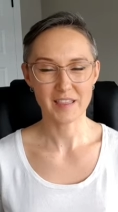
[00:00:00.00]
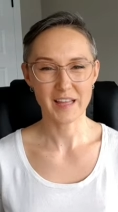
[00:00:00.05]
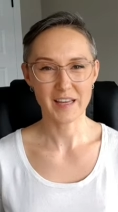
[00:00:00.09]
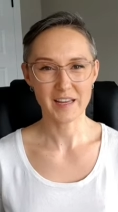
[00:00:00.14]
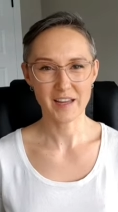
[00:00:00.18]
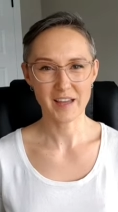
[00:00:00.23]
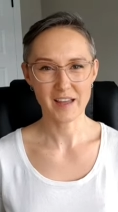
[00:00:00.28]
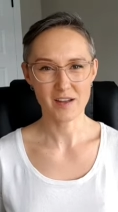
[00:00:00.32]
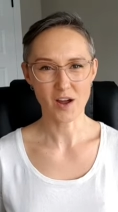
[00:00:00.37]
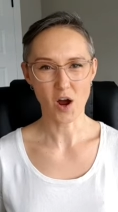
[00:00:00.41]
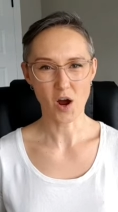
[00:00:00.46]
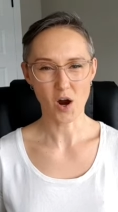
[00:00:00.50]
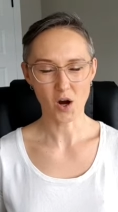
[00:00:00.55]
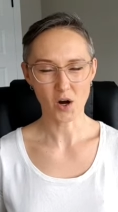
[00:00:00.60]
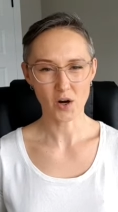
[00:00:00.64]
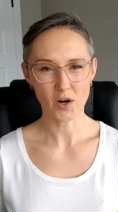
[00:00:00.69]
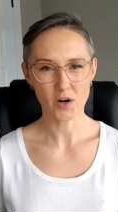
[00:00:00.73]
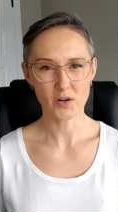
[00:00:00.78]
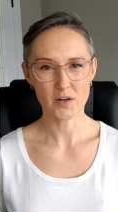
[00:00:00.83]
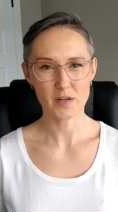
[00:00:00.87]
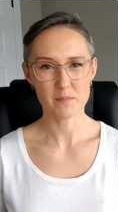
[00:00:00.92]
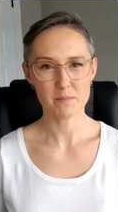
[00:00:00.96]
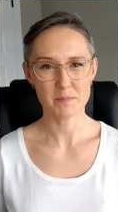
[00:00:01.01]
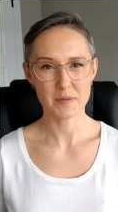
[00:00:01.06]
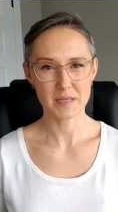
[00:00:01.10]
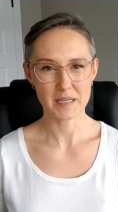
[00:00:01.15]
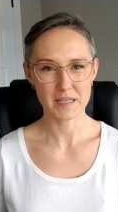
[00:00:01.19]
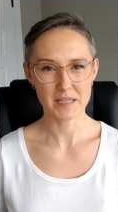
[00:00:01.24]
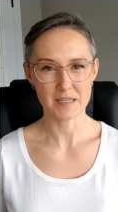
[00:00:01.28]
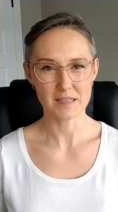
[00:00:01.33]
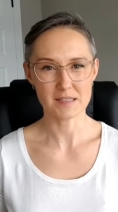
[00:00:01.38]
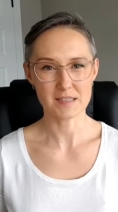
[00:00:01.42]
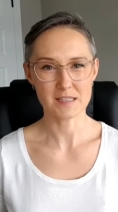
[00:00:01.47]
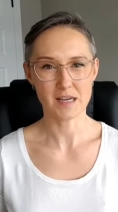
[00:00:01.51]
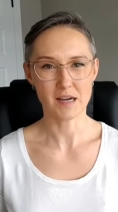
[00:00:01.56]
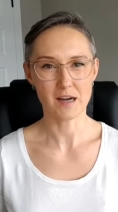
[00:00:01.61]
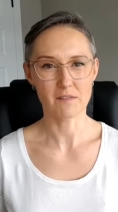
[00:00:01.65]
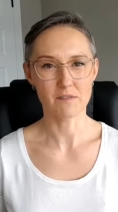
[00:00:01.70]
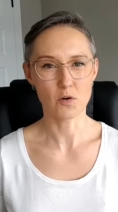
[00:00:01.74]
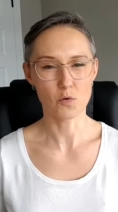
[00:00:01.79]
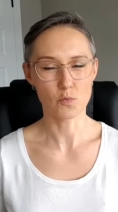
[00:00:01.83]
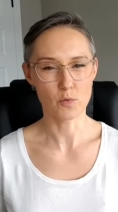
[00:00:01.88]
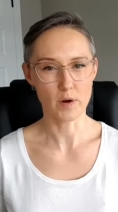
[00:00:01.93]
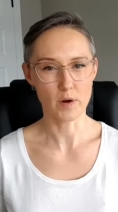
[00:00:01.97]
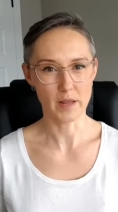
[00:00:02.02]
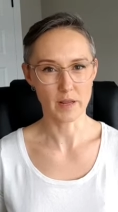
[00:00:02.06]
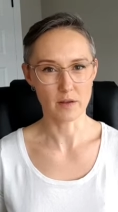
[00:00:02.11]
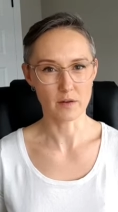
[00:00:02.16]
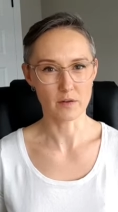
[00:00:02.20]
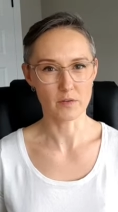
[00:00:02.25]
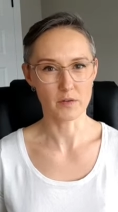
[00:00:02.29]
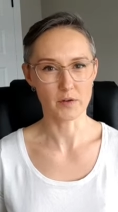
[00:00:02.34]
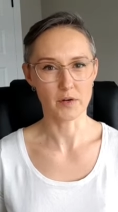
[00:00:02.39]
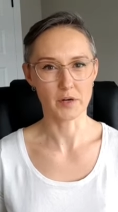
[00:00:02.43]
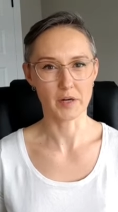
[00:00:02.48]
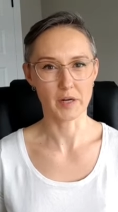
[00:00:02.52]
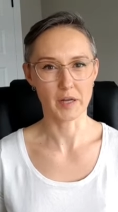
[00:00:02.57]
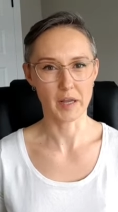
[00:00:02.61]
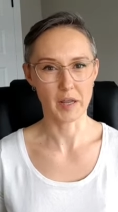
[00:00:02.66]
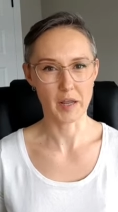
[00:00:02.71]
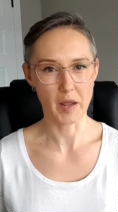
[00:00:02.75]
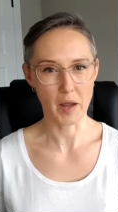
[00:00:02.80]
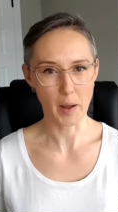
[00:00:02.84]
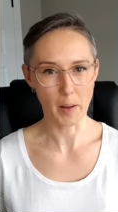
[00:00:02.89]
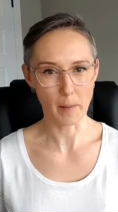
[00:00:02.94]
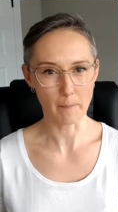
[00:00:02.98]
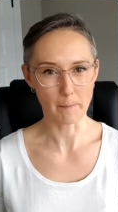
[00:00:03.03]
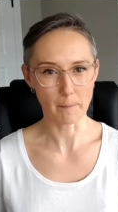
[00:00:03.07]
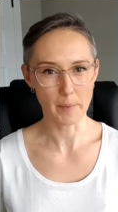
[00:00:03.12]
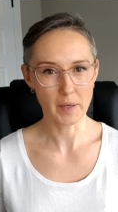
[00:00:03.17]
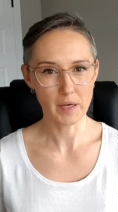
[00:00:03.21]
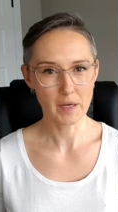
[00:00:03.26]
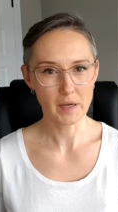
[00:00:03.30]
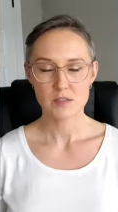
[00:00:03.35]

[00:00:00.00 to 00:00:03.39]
like a hard piece of irregular gum.